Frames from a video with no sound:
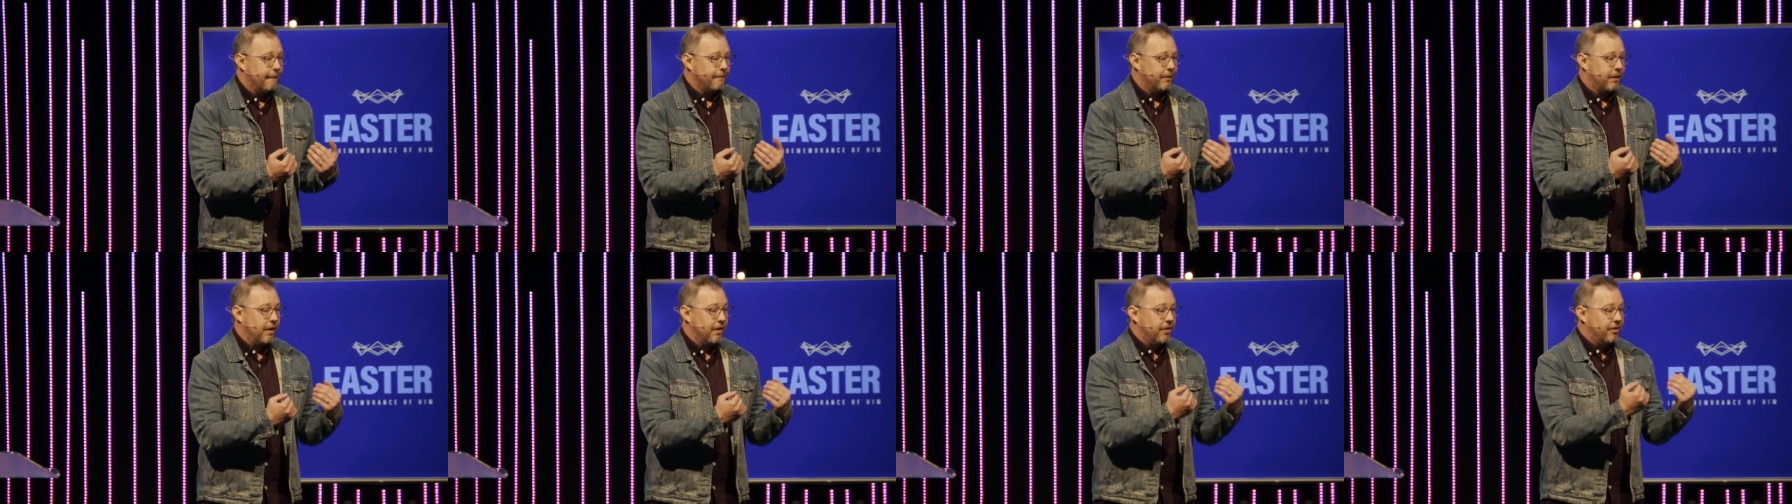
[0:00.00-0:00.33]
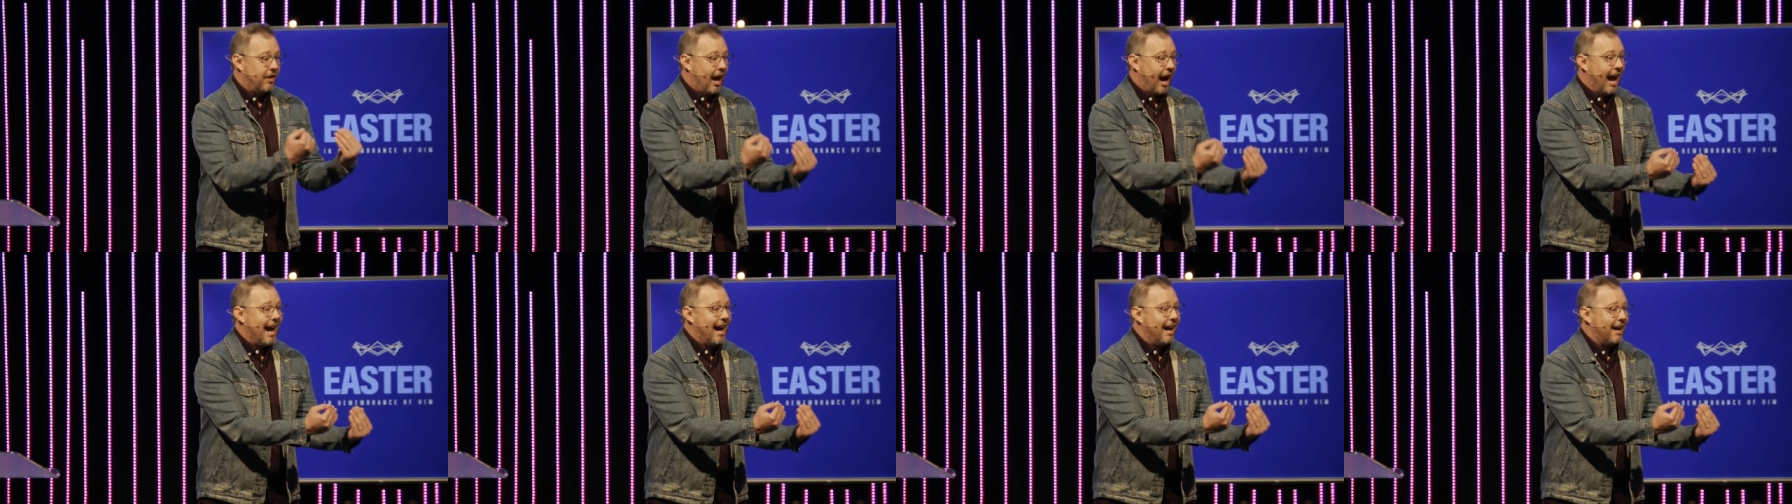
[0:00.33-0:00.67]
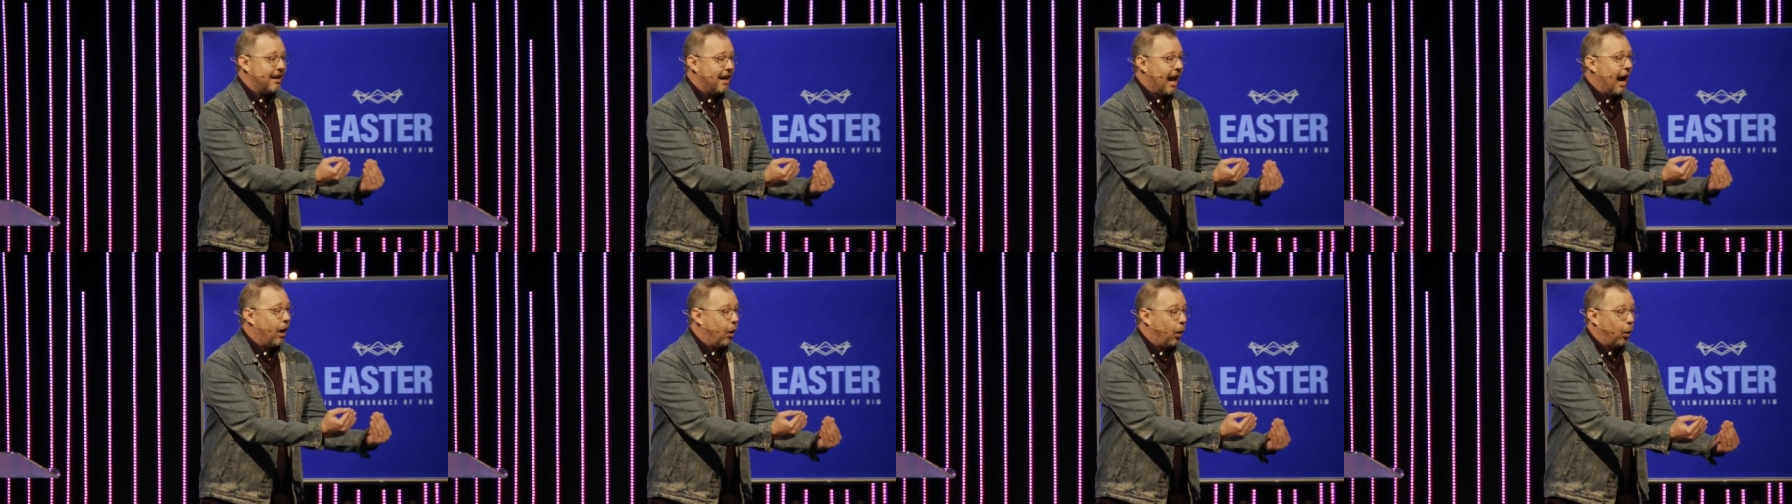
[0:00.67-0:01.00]
that they are
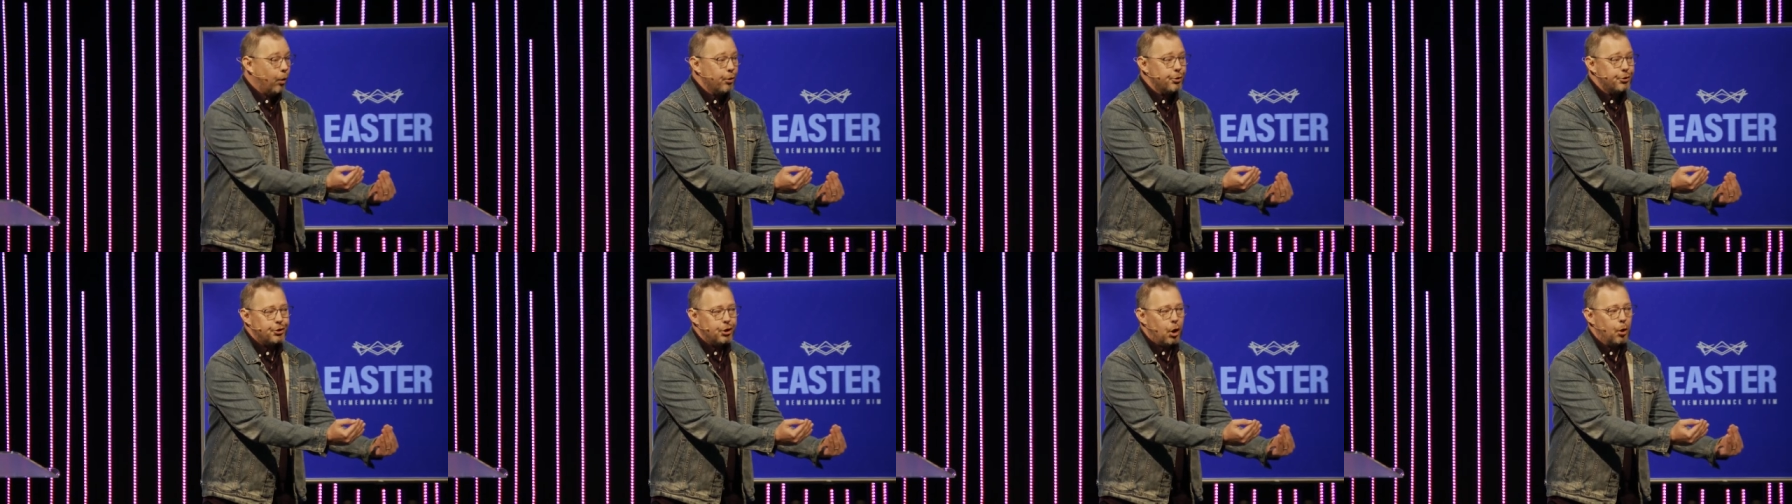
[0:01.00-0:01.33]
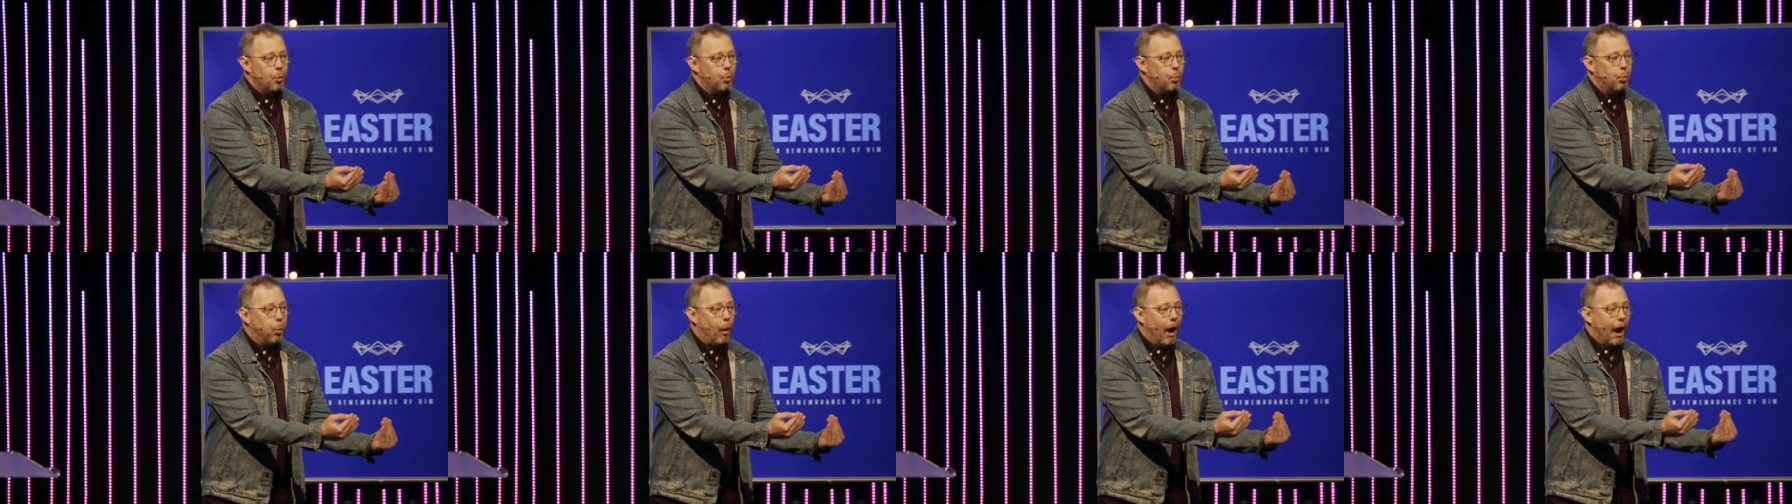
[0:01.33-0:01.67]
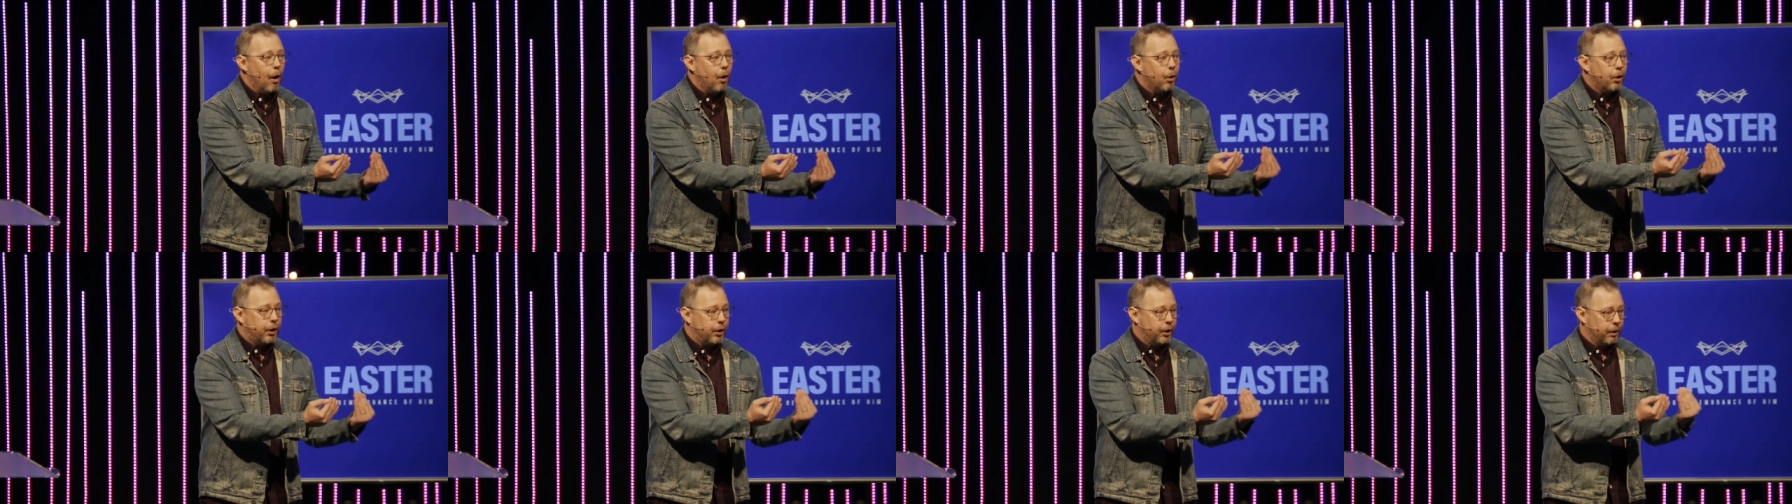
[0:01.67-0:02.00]
now also
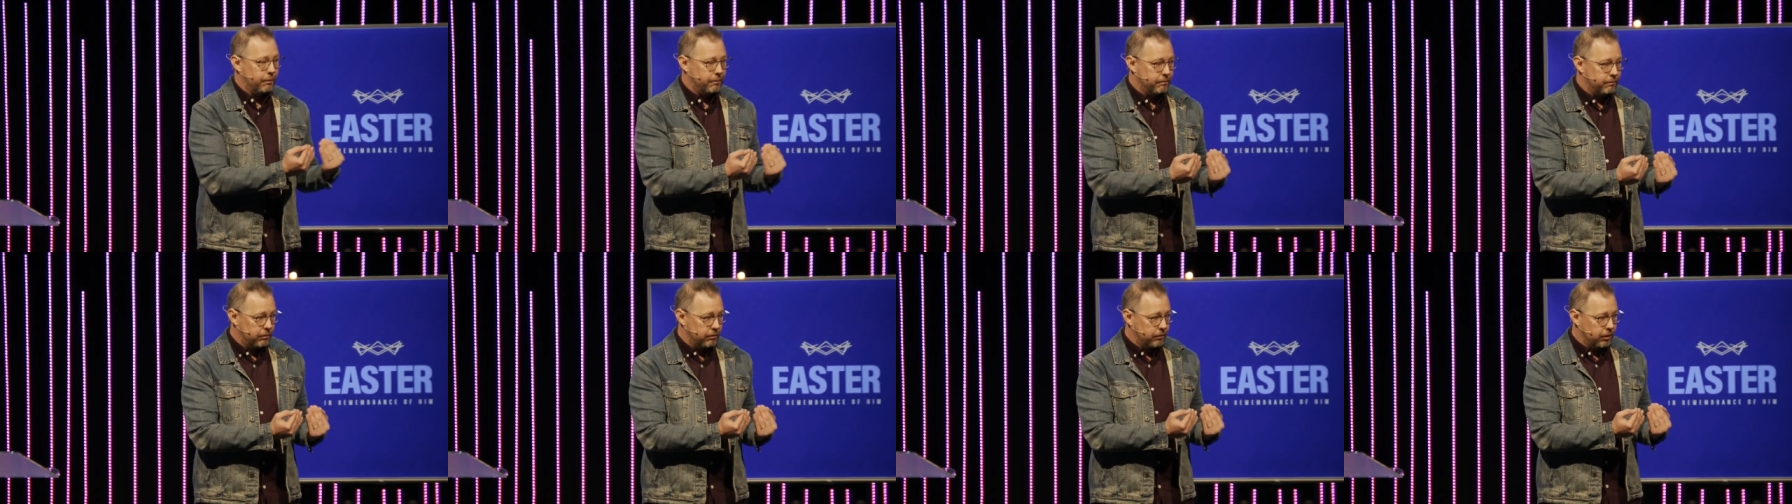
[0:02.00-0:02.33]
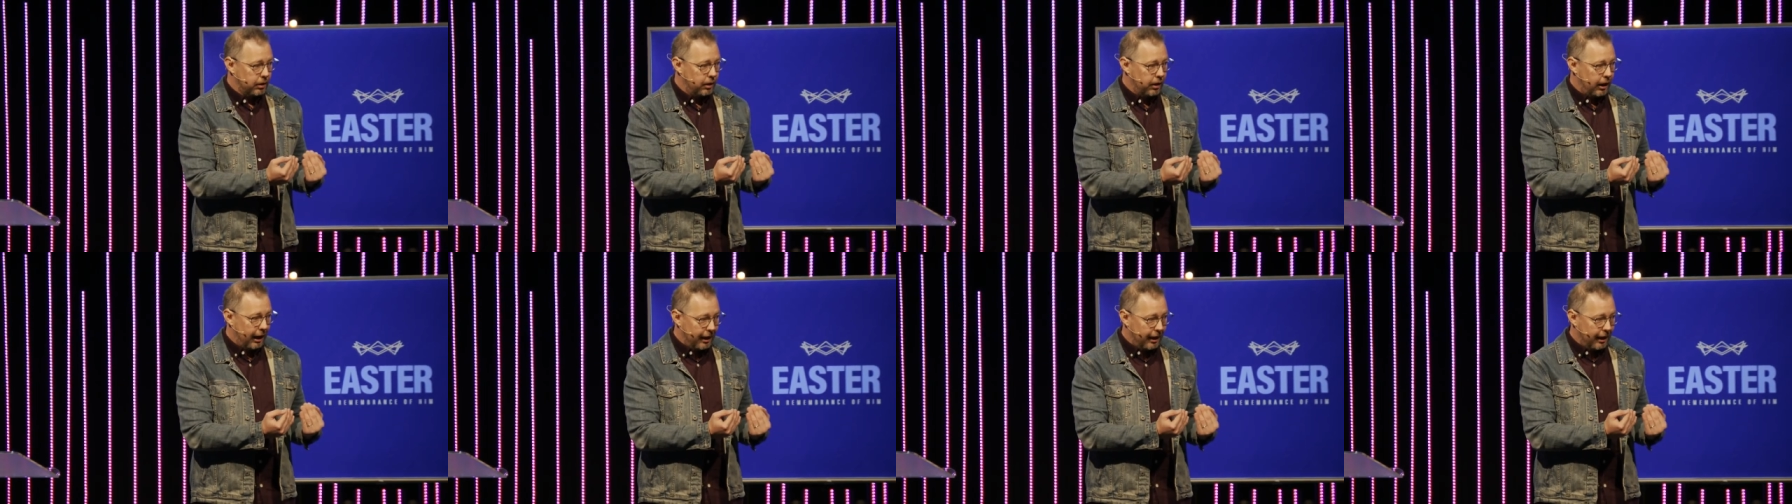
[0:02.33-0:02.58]
welcome